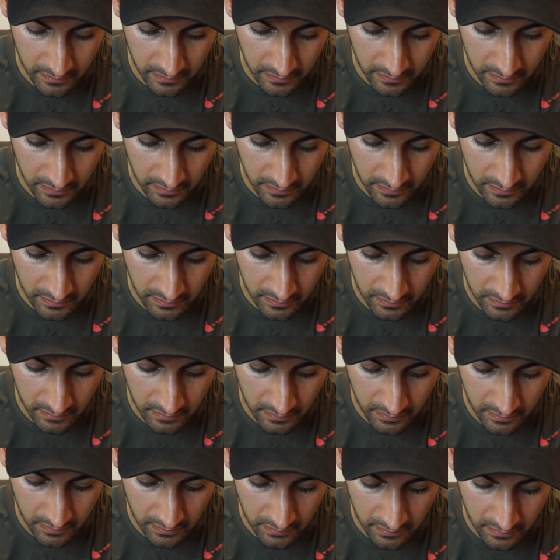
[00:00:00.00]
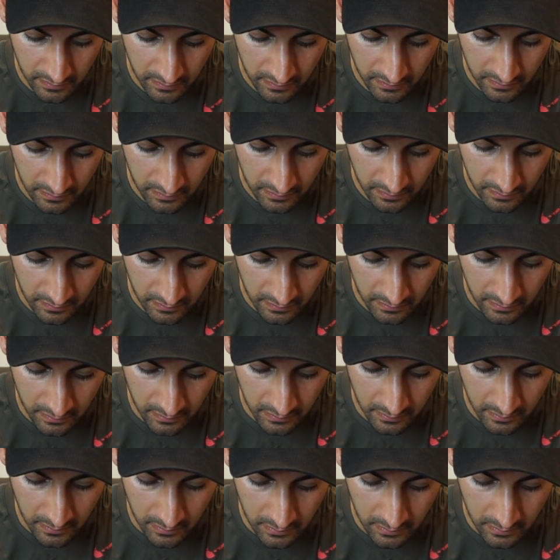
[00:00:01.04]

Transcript: (silence)